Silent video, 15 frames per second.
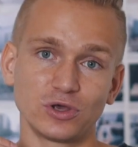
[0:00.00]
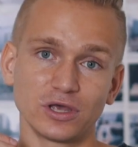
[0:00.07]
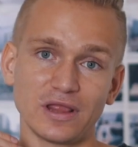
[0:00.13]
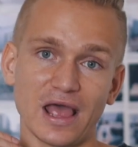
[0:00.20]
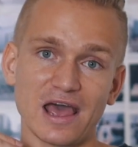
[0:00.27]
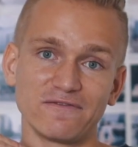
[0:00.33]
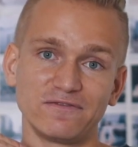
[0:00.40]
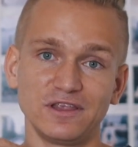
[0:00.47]
you can
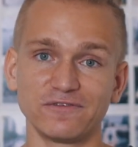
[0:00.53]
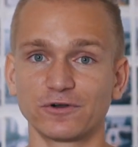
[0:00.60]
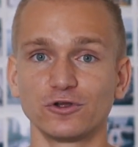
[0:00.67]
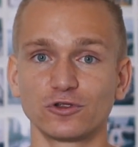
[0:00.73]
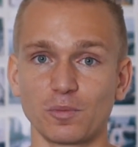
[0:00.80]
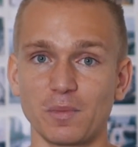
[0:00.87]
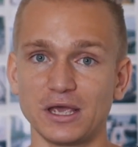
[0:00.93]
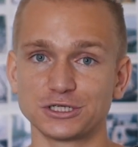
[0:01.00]
have
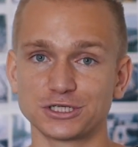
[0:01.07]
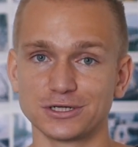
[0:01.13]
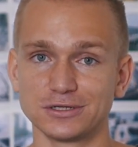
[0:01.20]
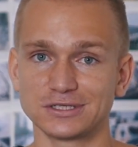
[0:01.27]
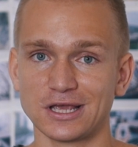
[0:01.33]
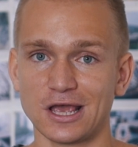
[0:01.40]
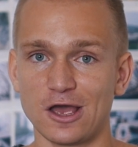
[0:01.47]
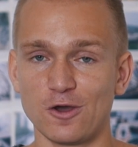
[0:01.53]
different
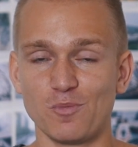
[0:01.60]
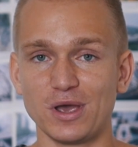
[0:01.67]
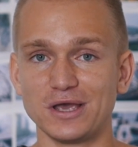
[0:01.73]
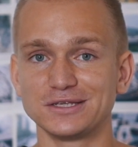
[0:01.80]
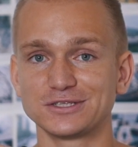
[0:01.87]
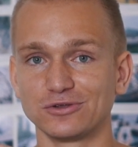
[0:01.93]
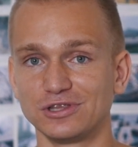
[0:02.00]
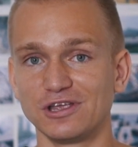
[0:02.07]
automations
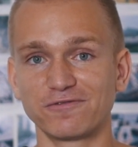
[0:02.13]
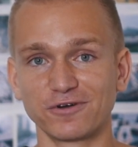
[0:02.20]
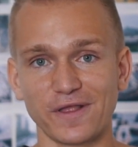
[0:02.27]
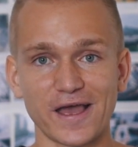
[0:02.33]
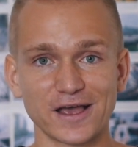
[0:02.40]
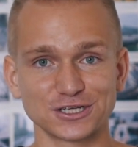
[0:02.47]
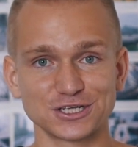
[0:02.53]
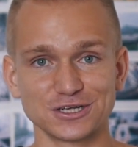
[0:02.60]
based on different
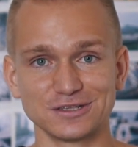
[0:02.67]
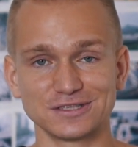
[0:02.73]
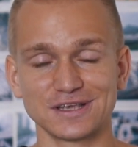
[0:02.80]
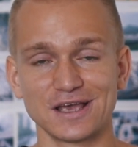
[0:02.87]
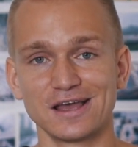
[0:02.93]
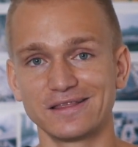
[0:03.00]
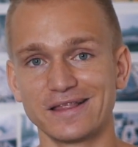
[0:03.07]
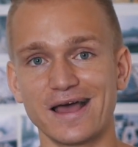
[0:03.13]
actions
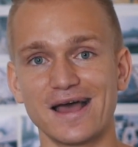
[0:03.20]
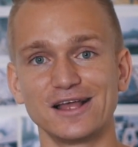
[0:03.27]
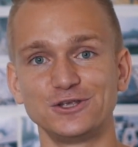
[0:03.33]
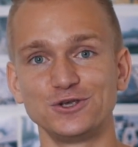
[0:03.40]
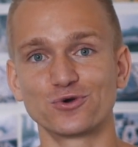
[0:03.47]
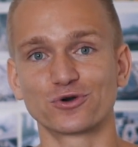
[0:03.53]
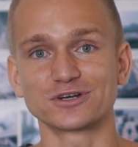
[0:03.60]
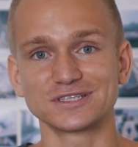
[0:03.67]

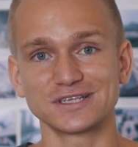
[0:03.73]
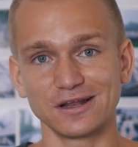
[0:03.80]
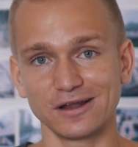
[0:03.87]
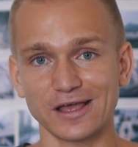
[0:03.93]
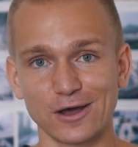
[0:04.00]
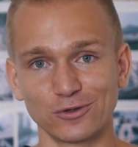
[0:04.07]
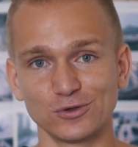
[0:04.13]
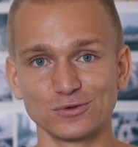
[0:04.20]
that you are
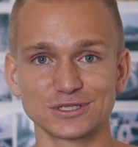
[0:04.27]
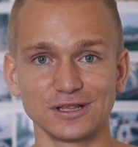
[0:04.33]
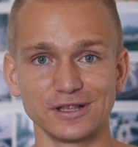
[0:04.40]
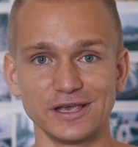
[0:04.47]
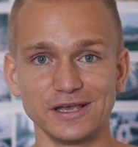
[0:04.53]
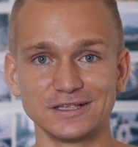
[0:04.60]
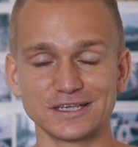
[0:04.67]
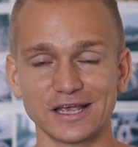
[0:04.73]
sending out those
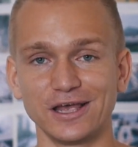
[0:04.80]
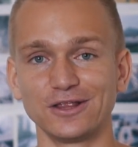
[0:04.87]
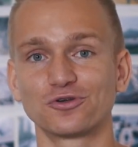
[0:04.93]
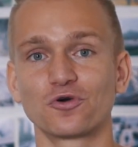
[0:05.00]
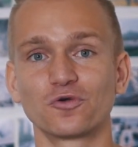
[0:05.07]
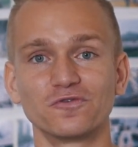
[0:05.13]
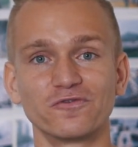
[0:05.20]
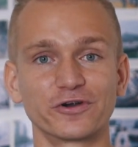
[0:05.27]
leads
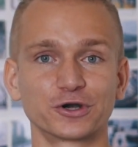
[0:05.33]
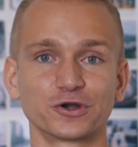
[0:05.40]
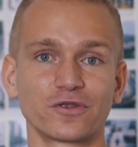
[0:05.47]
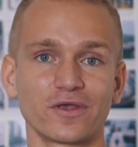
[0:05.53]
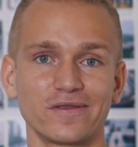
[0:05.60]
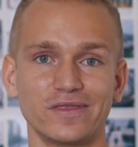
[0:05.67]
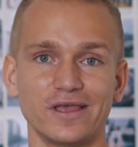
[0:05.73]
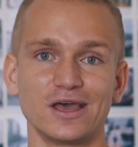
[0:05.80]
and
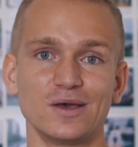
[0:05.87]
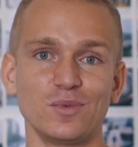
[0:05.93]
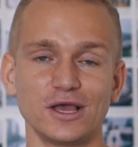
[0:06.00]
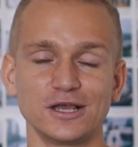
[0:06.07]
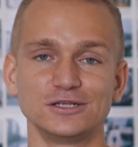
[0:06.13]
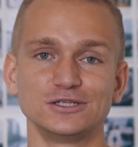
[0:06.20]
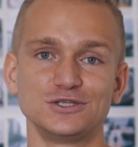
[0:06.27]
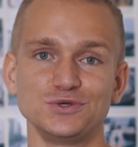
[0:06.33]
convert them
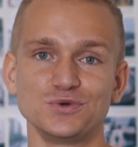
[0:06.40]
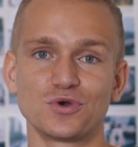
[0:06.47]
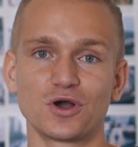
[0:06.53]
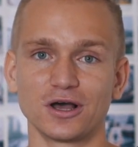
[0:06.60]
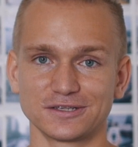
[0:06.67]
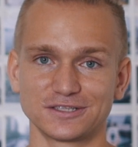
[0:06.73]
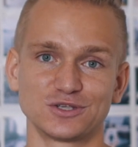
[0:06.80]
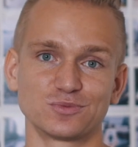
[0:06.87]
into
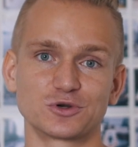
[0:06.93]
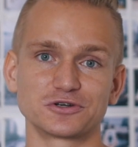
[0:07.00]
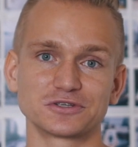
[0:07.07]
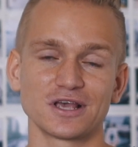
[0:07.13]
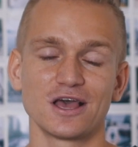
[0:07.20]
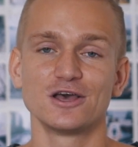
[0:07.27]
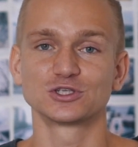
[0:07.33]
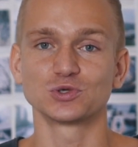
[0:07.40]

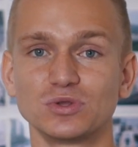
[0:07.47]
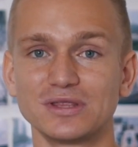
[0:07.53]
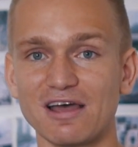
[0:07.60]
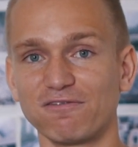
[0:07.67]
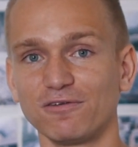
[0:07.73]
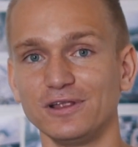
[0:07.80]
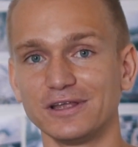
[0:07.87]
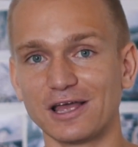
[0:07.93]
customers. So
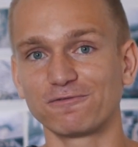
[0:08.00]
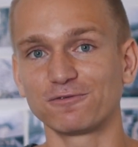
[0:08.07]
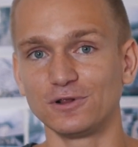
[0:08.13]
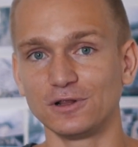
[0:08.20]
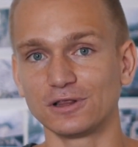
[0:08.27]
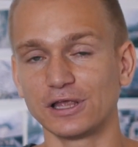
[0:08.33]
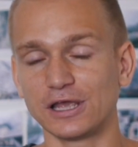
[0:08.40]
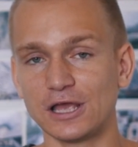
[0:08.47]

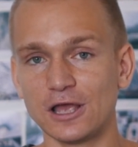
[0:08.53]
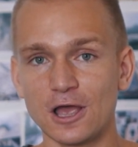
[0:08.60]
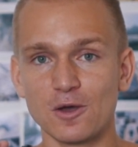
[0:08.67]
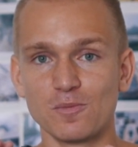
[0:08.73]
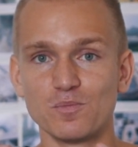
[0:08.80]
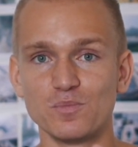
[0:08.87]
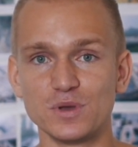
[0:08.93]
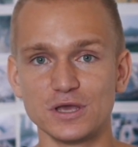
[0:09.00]
definitely
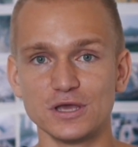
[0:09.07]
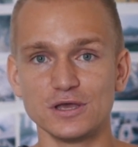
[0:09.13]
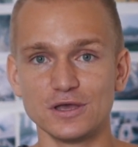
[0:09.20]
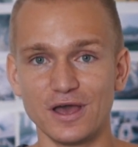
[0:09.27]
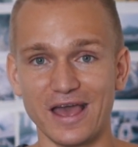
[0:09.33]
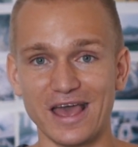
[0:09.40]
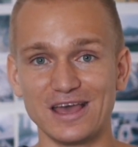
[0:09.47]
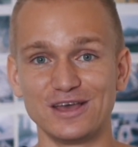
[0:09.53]
be
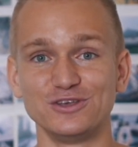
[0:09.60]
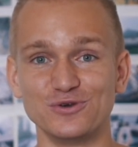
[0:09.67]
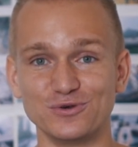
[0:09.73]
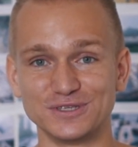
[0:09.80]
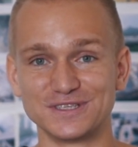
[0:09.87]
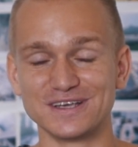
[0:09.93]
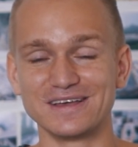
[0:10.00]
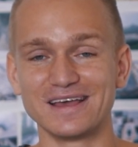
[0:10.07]

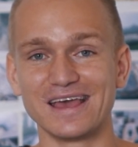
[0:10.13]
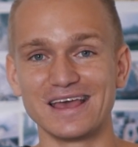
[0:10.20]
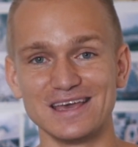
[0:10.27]
using